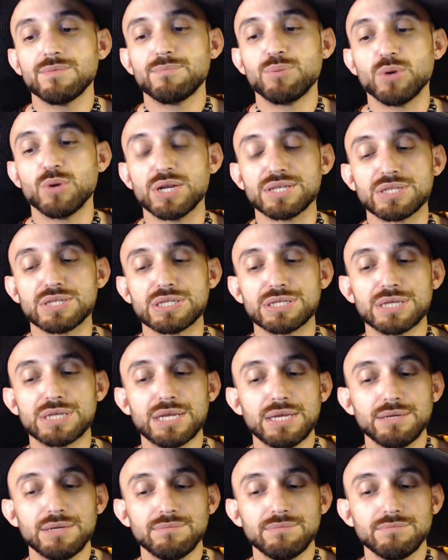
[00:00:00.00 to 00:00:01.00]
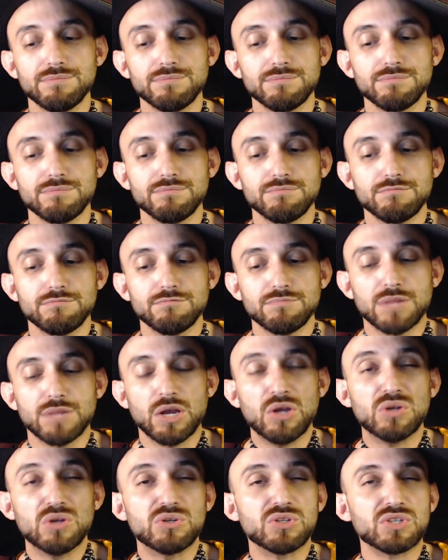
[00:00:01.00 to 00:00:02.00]
Presently
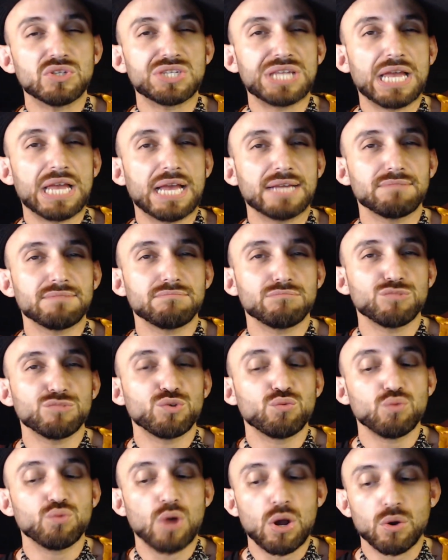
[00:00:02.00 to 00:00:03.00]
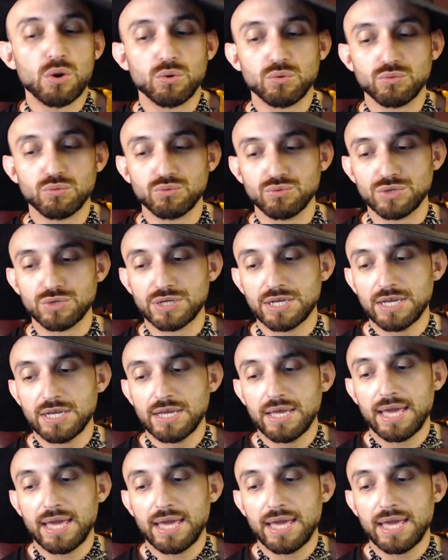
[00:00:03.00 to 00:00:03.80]
I heard a slight groan,